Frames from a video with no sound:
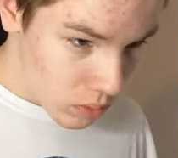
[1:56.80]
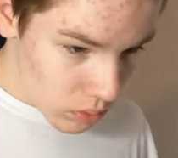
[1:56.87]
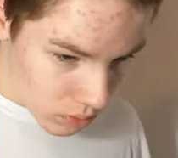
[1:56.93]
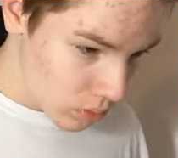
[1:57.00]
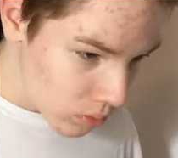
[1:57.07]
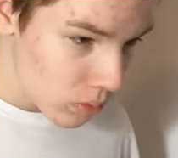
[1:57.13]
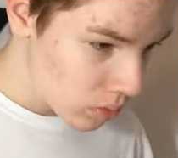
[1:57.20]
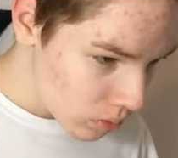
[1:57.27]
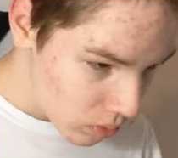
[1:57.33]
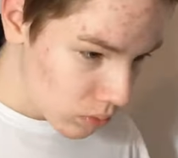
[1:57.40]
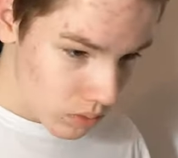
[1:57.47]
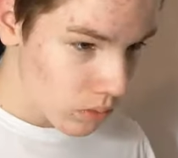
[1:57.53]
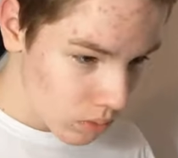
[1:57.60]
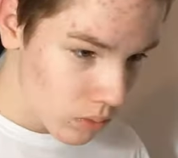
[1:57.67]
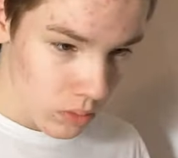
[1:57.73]
I made the
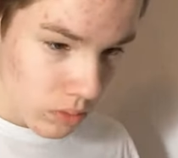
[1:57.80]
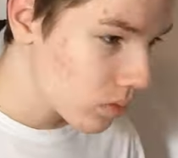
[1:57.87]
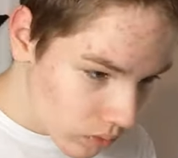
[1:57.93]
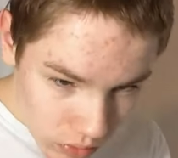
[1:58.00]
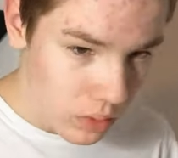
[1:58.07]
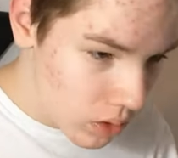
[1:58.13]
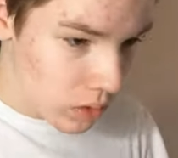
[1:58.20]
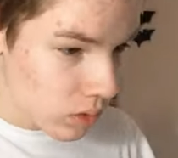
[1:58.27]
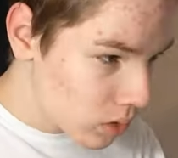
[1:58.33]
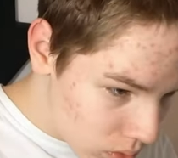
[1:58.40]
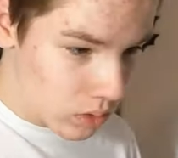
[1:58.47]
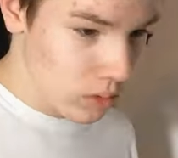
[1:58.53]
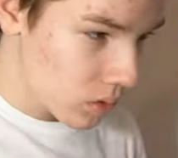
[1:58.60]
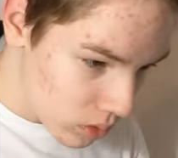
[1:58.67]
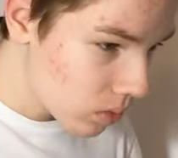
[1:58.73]
TPU part thinner
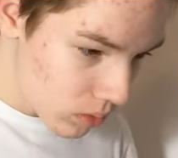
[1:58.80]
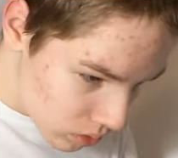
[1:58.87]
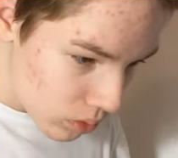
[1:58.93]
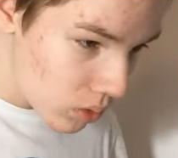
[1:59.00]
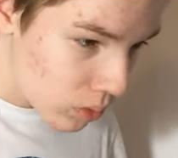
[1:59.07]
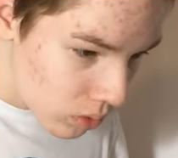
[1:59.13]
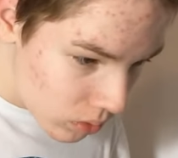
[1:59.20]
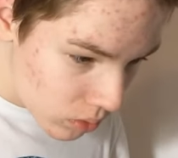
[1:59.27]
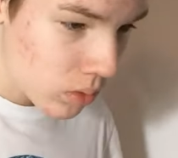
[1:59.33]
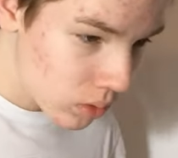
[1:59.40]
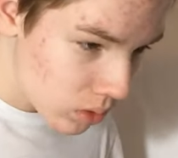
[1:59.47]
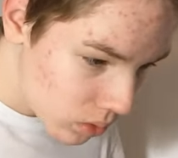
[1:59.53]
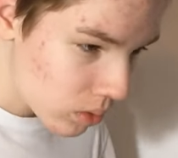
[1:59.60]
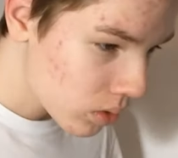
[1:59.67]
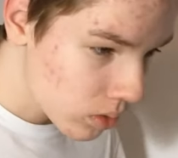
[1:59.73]
and for more strength
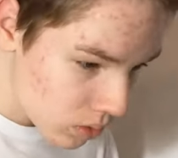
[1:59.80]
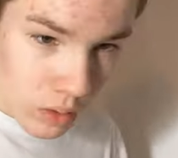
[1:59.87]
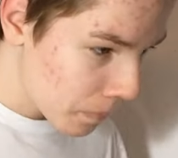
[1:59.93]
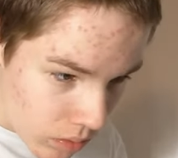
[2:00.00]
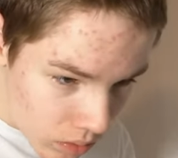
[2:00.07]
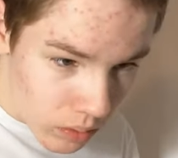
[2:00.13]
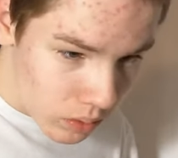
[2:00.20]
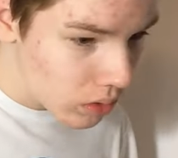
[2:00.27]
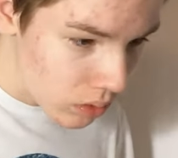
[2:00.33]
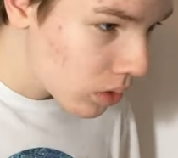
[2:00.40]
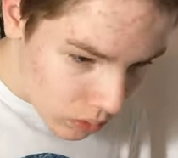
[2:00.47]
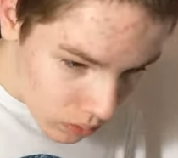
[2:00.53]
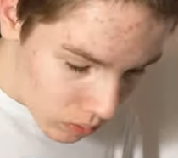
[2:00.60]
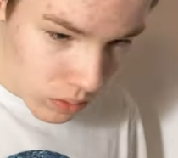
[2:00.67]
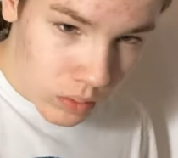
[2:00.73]
the PLA part
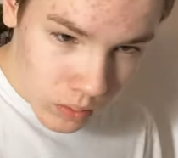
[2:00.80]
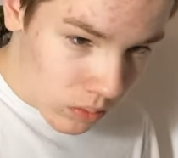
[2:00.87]
thicker.